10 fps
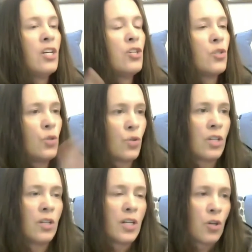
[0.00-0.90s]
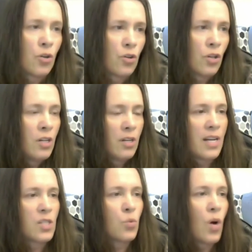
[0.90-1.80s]
to the clinical
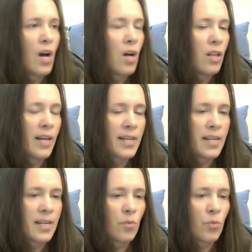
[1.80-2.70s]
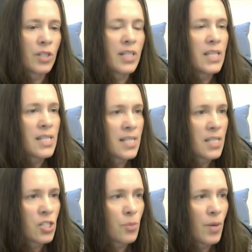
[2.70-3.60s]
as well. And he really
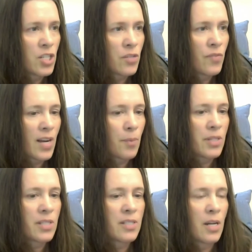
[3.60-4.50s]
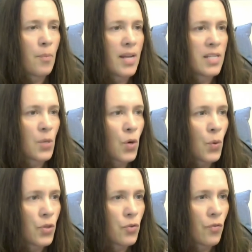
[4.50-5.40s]
listens to patient families, has done amazing work
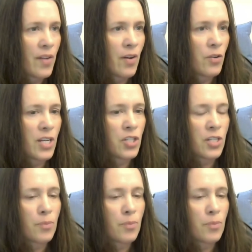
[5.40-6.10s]
with the Dravet Foundation.